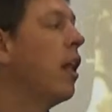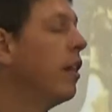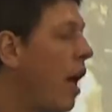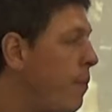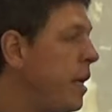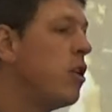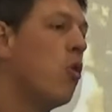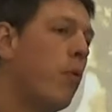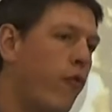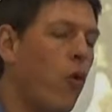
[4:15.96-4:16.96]
let me know
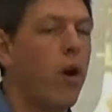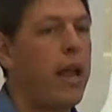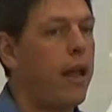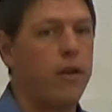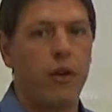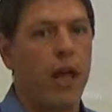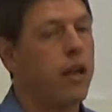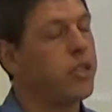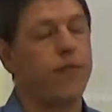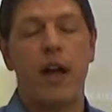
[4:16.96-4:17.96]
beforehand, okay?
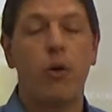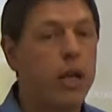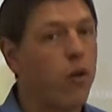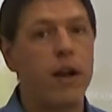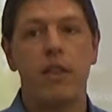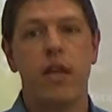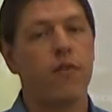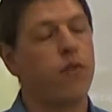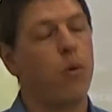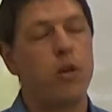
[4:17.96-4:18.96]
Because if I don't hear anything
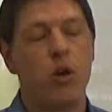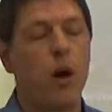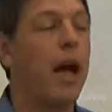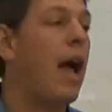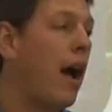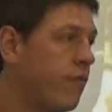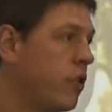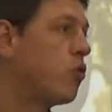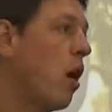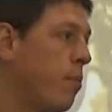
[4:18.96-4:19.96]
from you, I have to
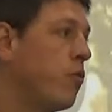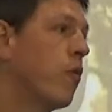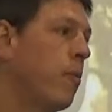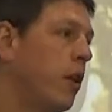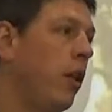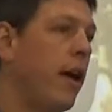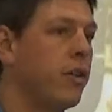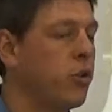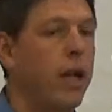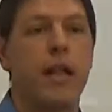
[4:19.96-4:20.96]
drop you from the
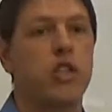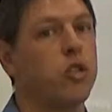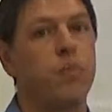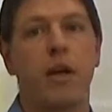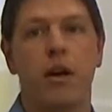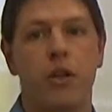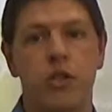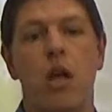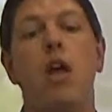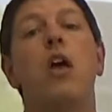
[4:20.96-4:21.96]
class, okay? That's just
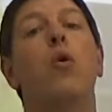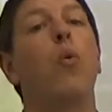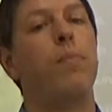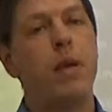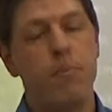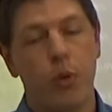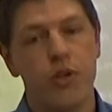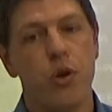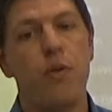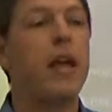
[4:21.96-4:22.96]
because what people
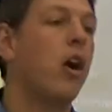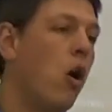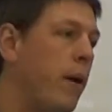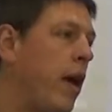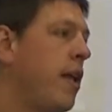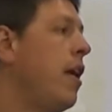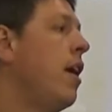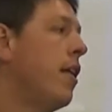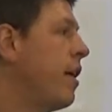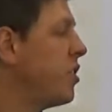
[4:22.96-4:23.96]
do, they come in,
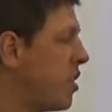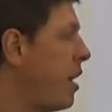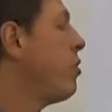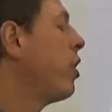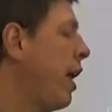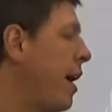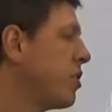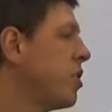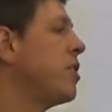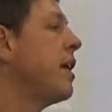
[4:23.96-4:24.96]
they sit in
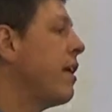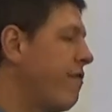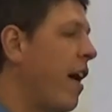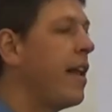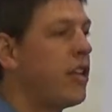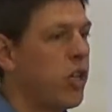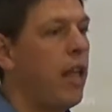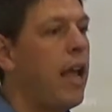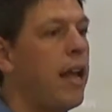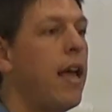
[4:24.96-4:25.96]
classes, they get financial
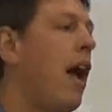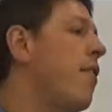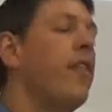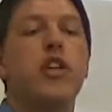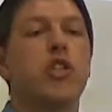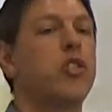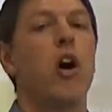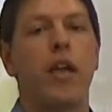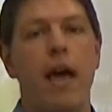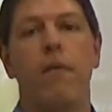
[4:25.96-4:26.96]
aid, and then they just
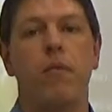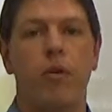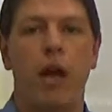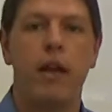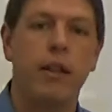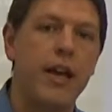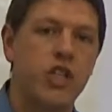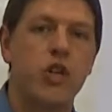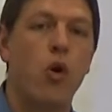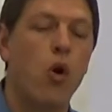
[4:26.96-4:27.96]
duck out, okay?
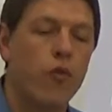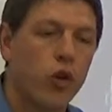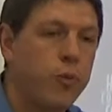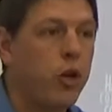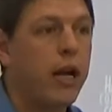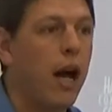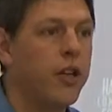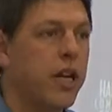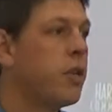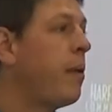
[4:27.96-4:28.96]
Last year, Harvard Community
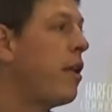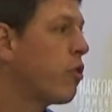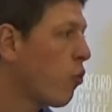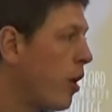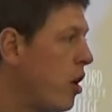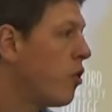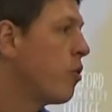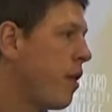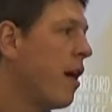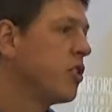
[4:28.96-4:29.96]
College had to pay
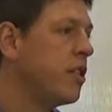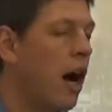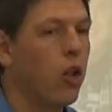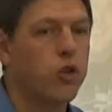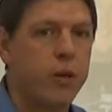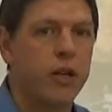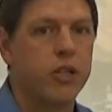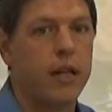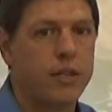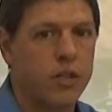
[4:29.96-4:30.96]
$300,000 because of
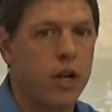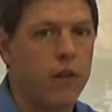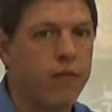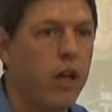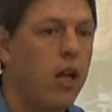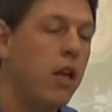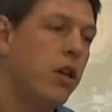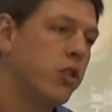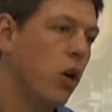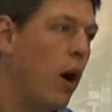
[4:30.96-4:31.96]
that stuff.
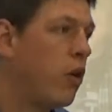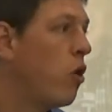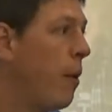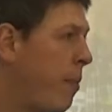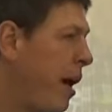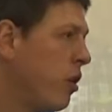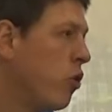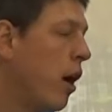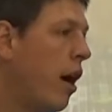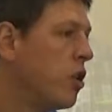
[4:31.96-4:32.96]
So I don't know about you
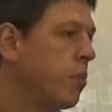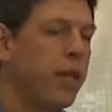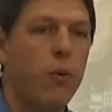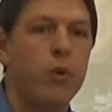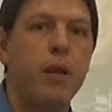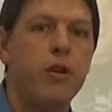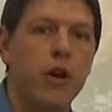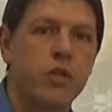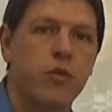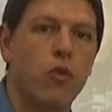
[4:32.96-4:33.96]
guys, but that would have been
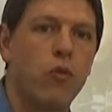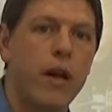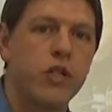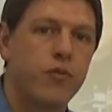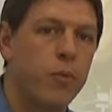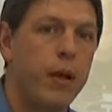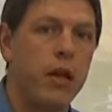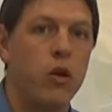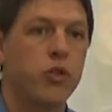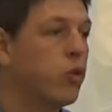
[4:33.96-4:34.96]
nice for a raise for
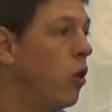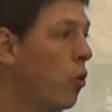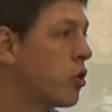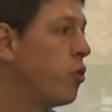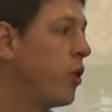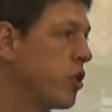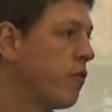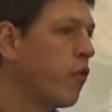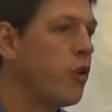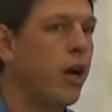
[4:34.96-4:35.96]
me, also lower tuition
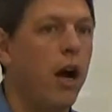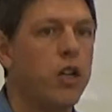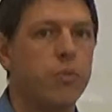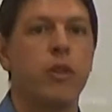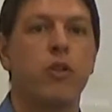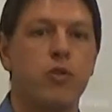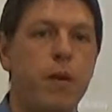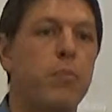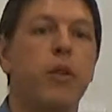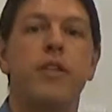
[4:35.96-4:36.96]
for you guys, but there's
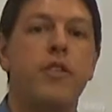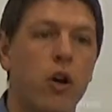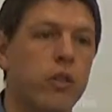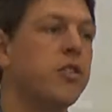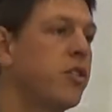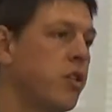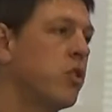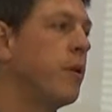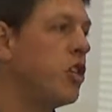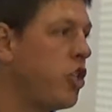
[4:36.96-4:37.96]
people that duck the
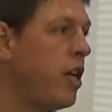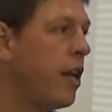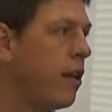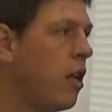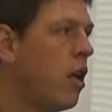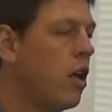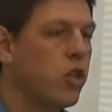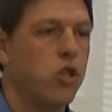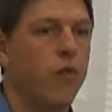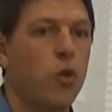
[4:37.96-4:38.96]
system and cheat it.
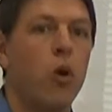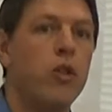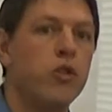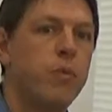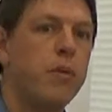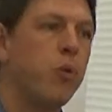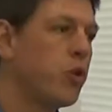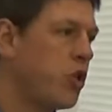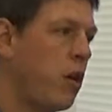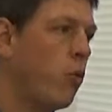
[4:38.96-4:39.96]
So if you're one of those people,
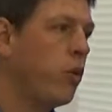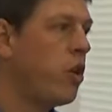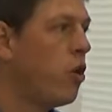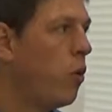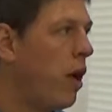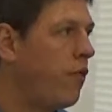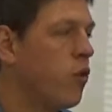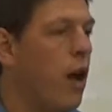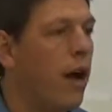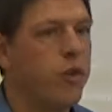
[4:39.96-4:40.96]
shame on you. If
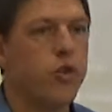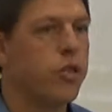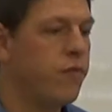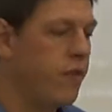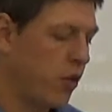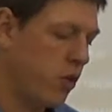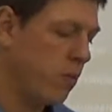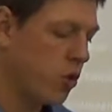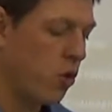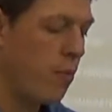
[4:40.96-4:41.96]
you're not, you're just a victim.
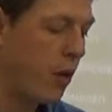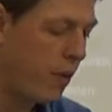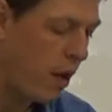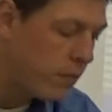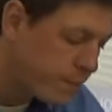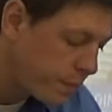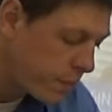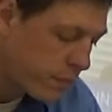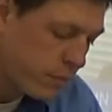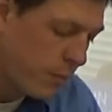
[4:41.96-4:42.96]
Sorry about
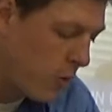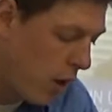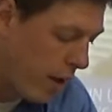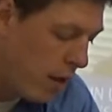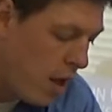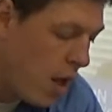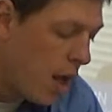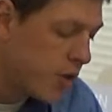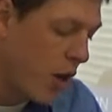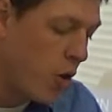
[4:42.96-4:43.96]
that. All right,
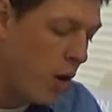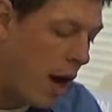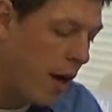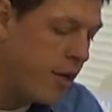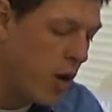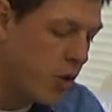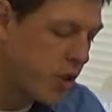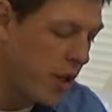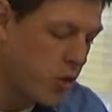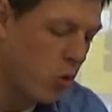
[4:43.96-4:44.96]
Title IX, no
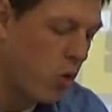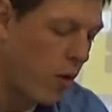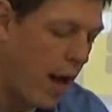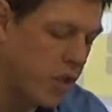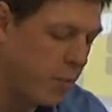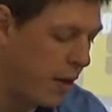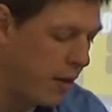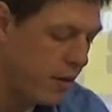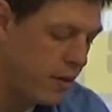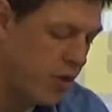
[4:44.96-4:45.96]
sexual harassment.
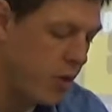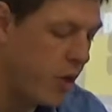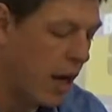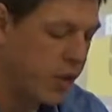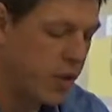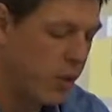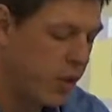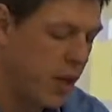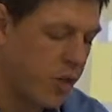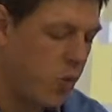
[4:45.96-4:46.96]
So you guys know what
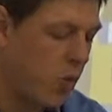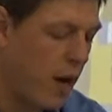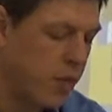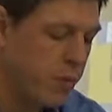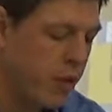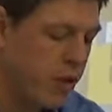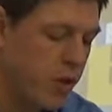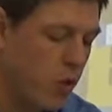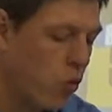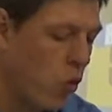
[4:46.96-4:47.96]
sexual harassment is.
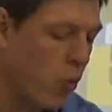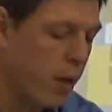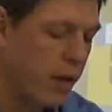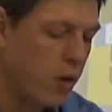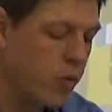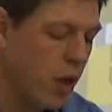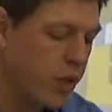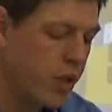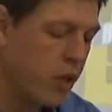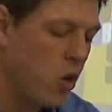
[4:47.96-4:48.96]
No groping, no
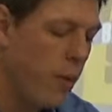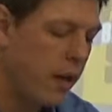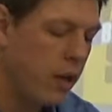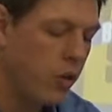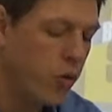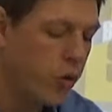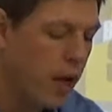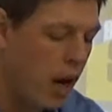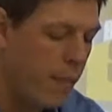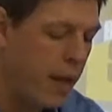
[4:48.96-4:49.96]
touching, no making lewd
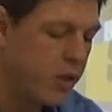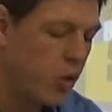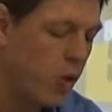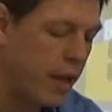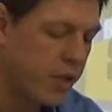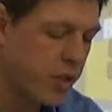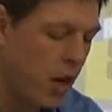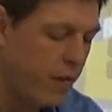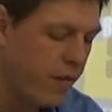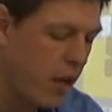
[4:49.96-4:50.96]
comments, all that
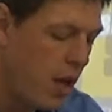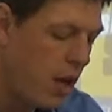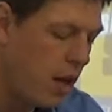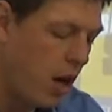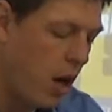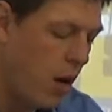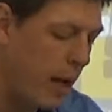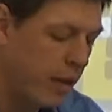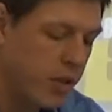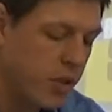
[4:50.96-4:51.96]
stuff,
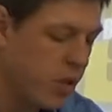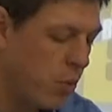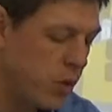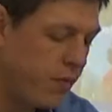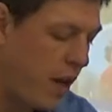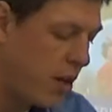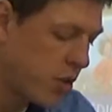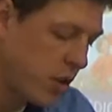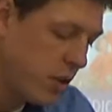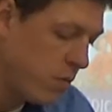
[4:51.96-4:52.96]
at least to someone's face,
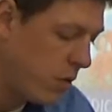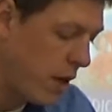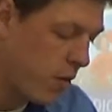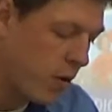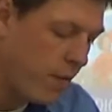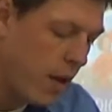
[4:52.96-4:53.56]
whatever.